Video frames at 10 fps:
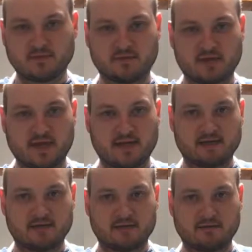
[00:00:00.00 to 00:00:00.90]
is
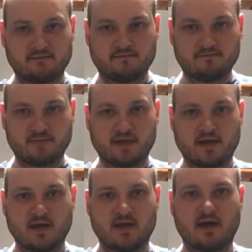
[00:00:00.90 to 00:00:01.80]
cakes,
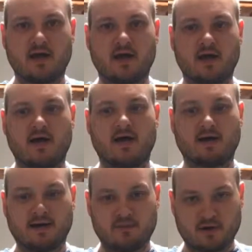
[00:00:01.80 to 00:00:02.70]

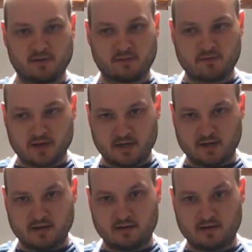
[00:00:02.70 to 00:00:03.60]
and I'm going to be
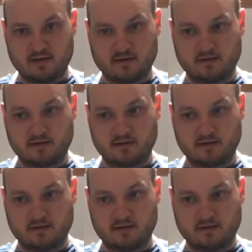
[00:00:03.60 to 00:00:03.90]
making